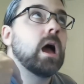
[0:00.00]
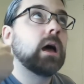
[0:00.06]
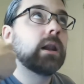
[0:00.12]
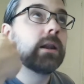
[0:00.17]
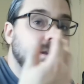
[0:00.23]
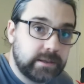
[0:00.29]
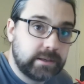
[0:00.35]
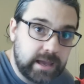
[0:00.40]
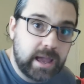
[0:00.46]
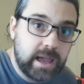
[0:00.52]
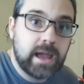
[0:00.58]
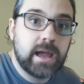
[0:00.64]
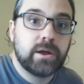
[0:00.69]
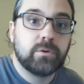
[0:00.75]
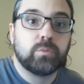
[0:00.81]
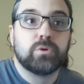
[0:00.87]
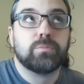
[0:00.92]
and
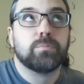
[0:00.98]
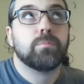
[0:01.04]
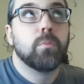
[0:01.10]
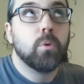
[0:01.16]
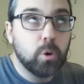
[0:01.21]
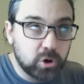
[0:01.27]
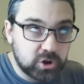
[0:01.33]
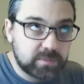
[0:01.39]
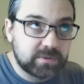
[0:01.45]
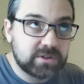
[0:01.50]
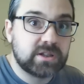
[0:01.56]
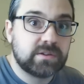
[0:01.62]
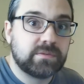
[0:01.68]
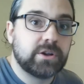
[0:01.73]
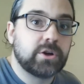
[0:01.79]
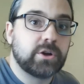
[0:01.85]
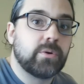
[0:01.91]
again with more
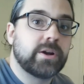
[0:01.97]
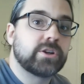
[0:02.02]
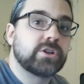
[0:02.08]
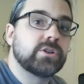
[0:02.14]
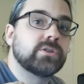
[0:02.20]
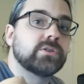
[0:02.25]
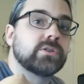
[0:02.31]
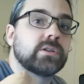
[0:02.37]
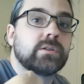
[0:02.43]
specific corrections.